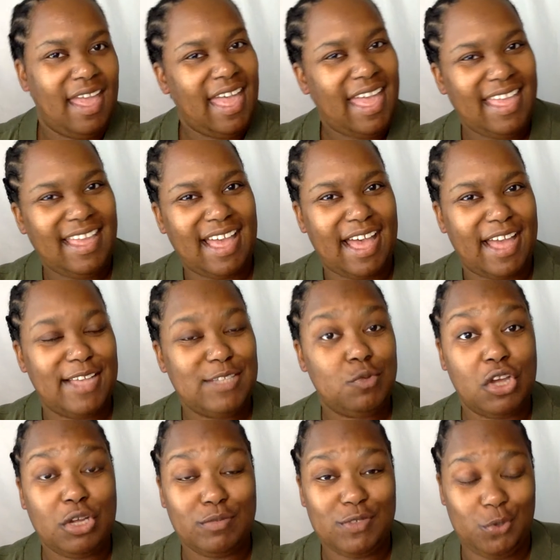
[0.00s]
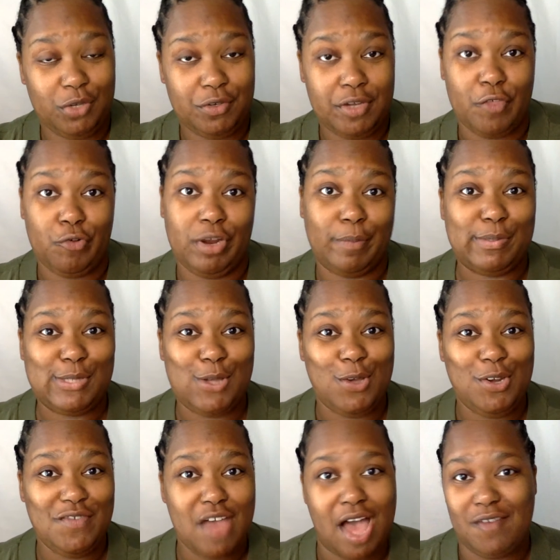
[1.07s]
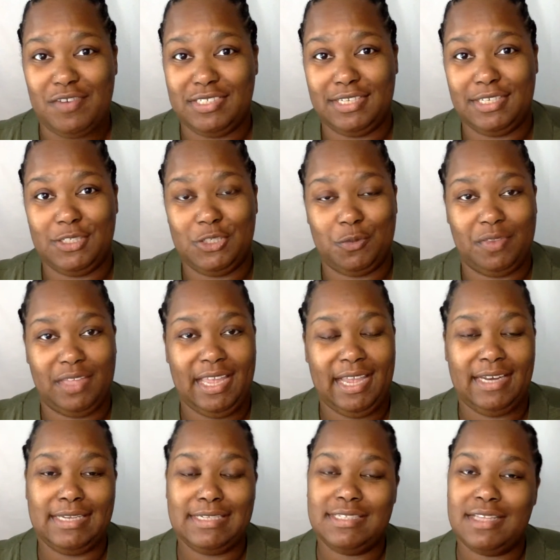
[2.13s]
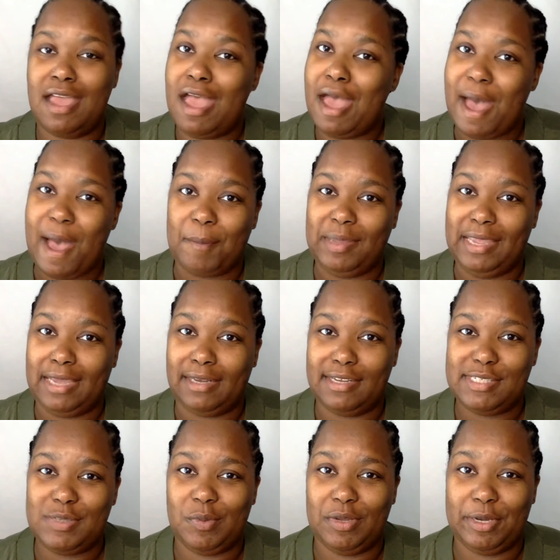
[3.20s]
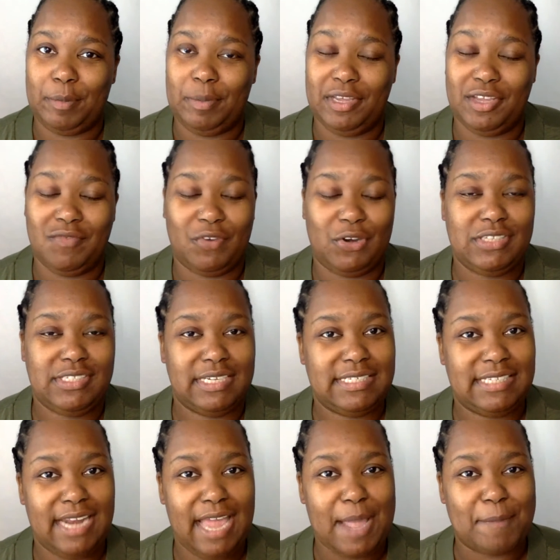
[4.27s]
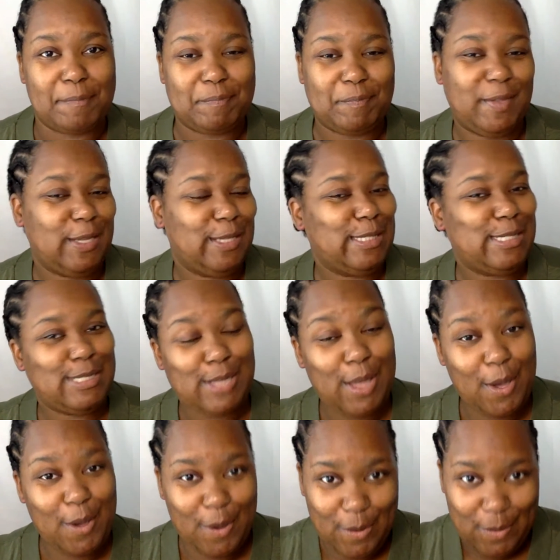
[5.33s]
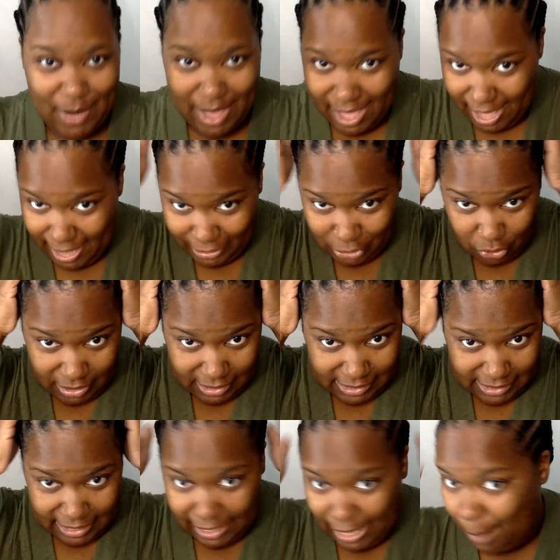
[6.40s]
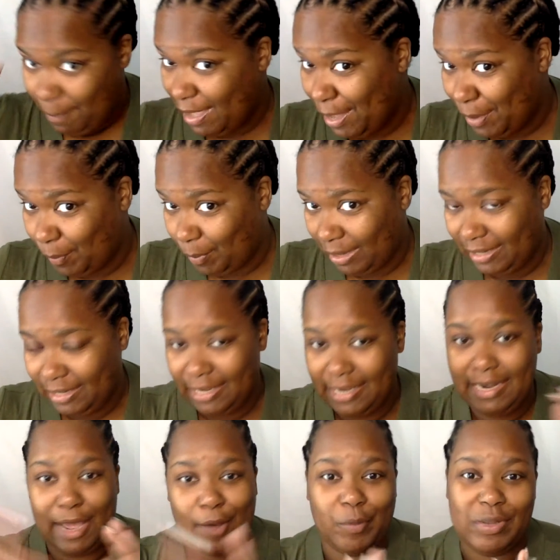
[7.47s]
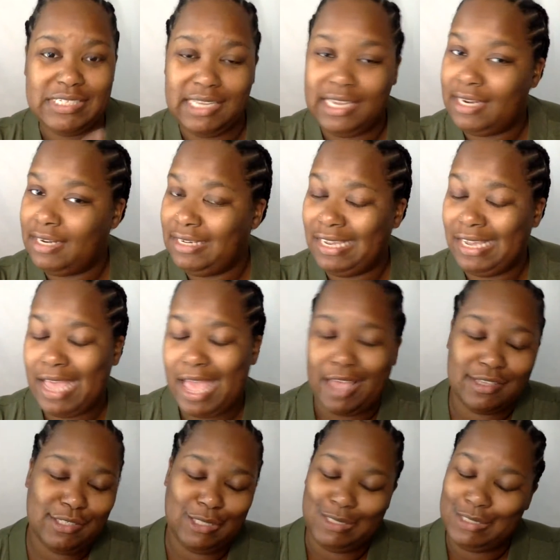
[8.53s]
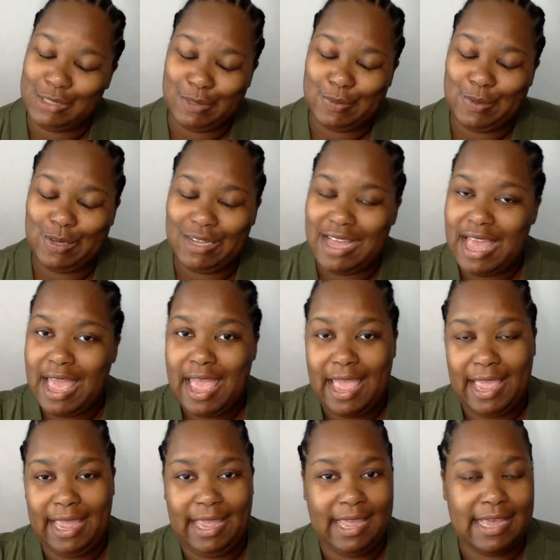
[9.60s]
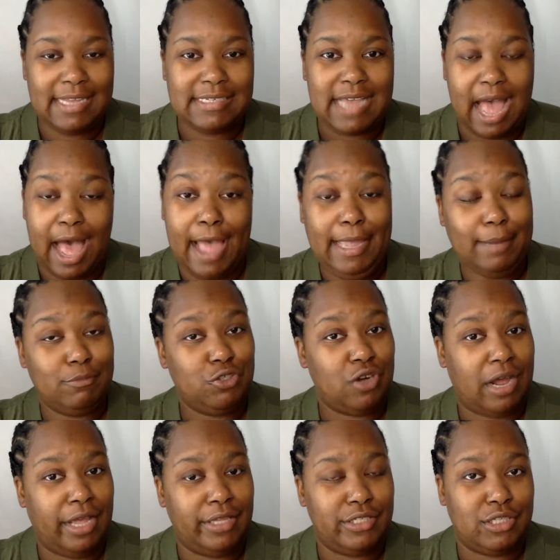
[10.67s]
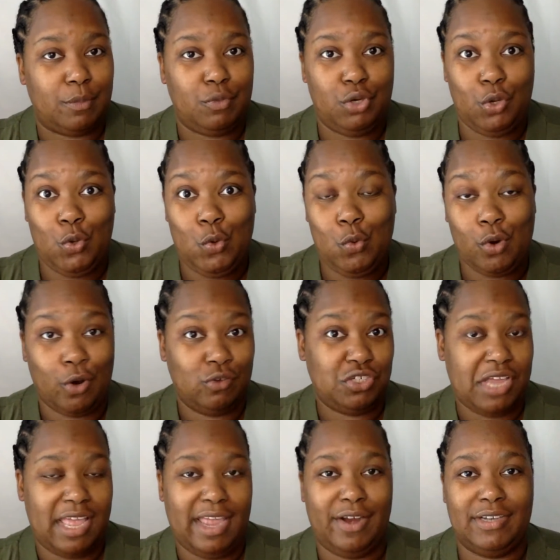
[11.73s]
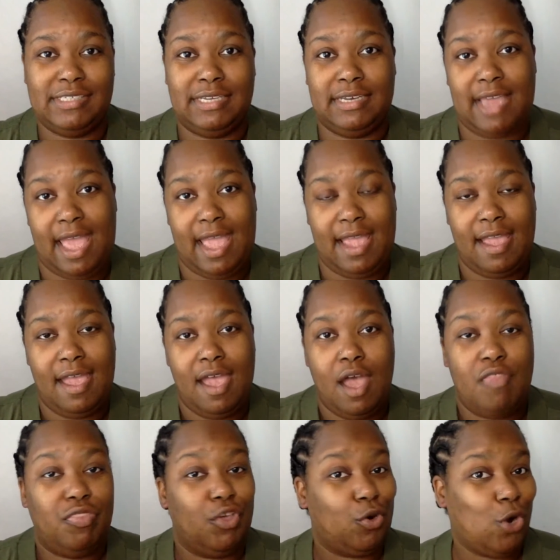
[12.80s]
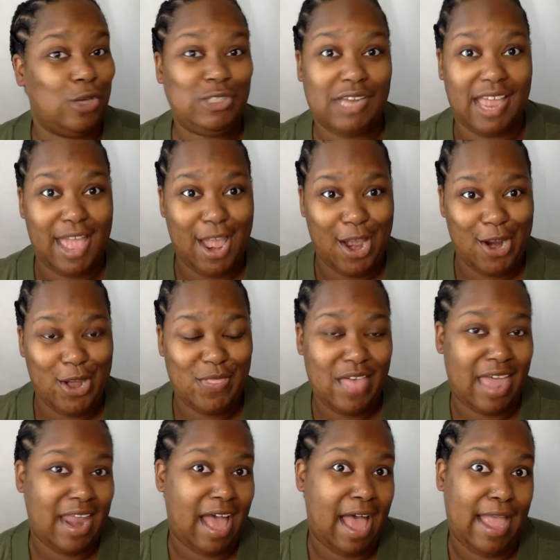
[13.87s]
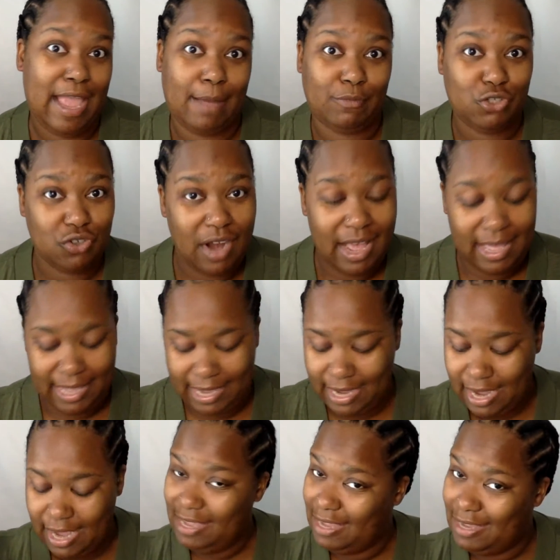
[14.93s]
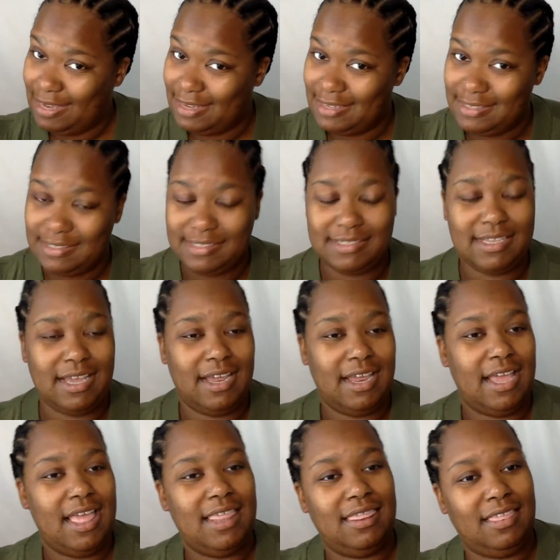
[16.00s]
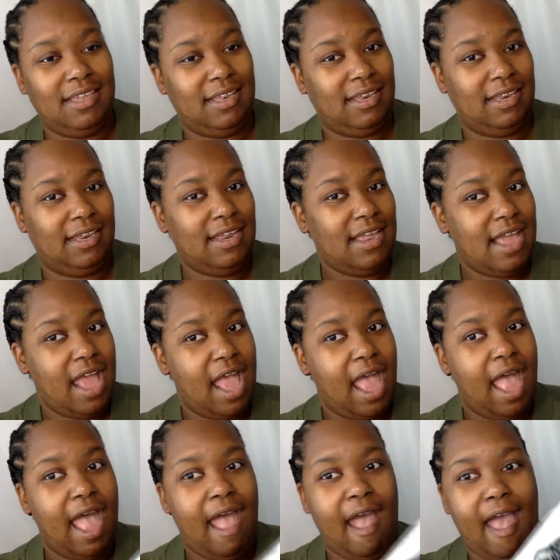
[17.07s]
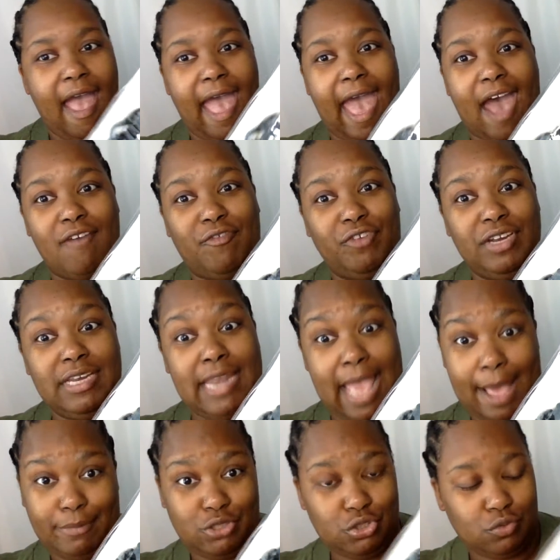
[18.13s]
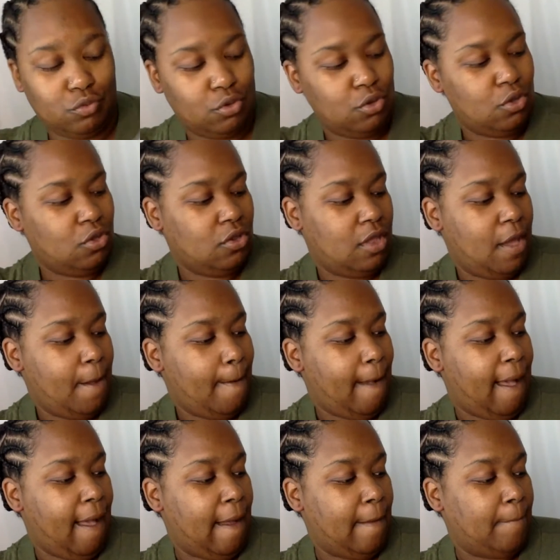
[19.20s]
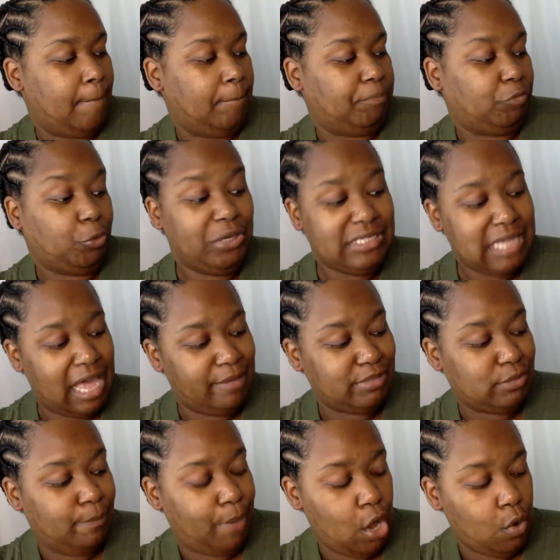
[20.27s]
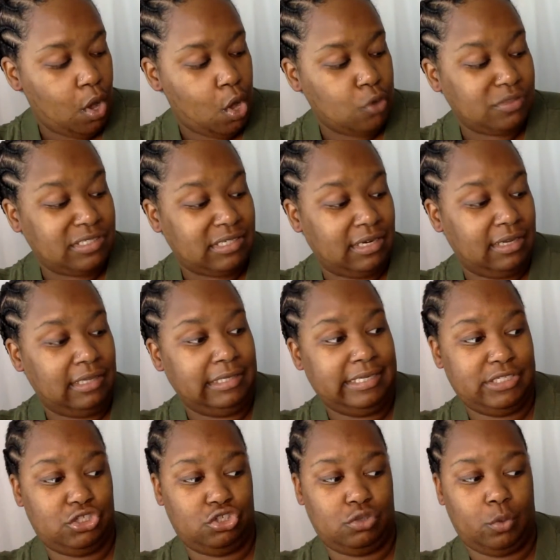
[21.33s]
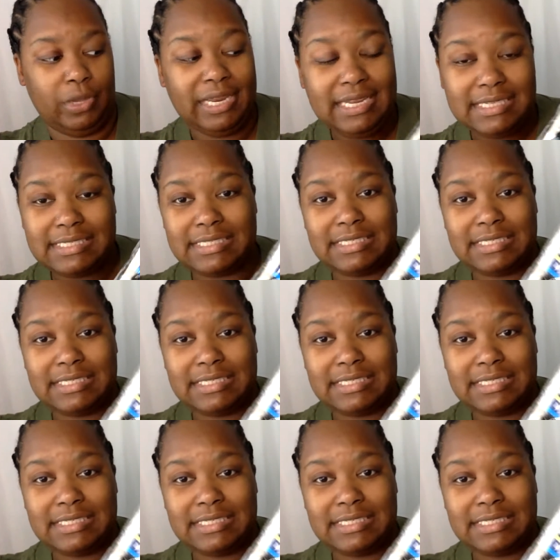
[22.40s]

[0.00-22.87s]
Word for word: Hey guys, welcome to another episode of Conversations with Candace. I'm Candace and we're going to be conversing today. So, as you can see, I got my hair braided. I went to India as usual, and I am trying some new crochet hair today. The crochet hair that I am trying is the Afri Naptural um, three times boho Senegalese twist.